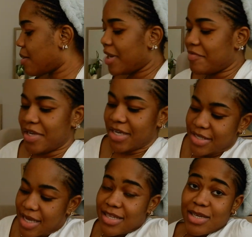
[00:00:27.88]
Am I even
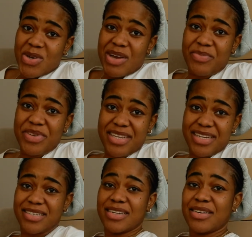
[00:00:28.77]
excited or I'm
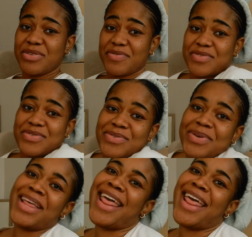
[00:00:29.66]
pretending? I don't even know.